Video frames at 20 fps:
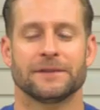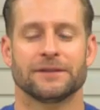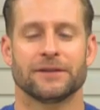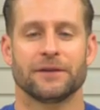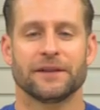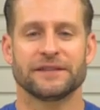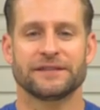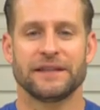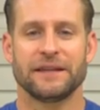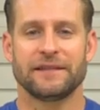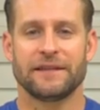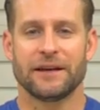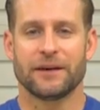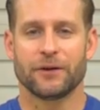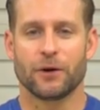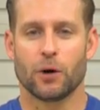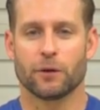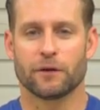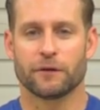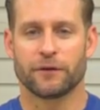So this
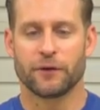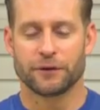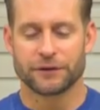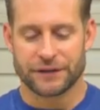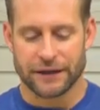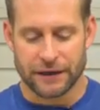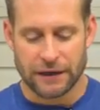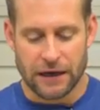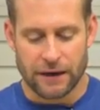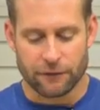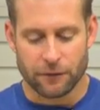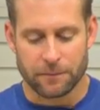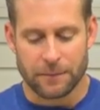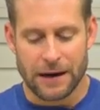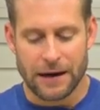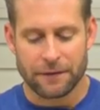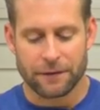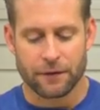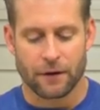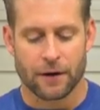detailed overview is going to cover
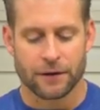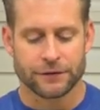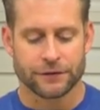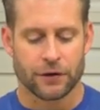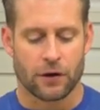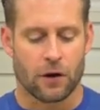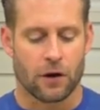my thoughts